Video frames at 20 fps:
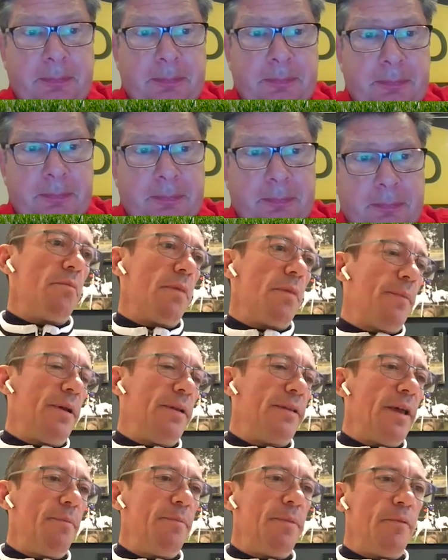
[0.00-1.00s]
Yeah, I
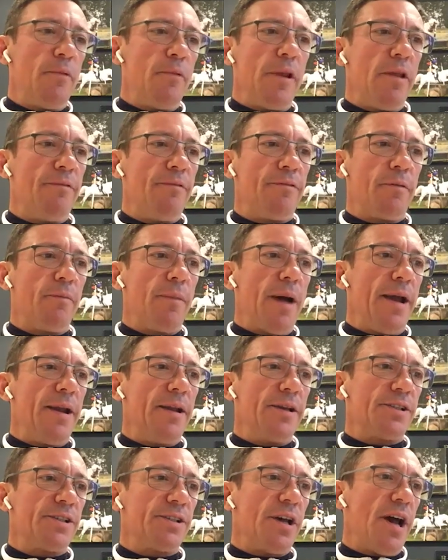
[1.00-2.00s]
mean, they've been winning from
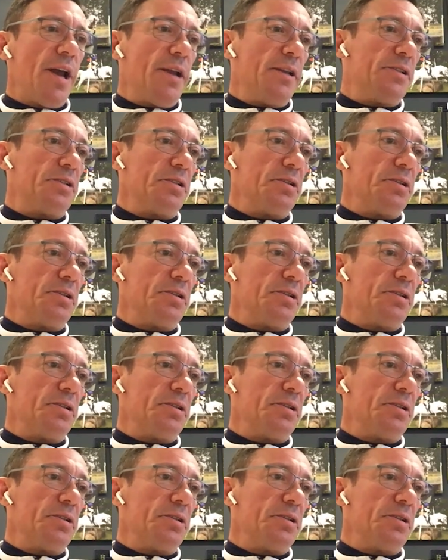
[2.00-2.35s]
either side.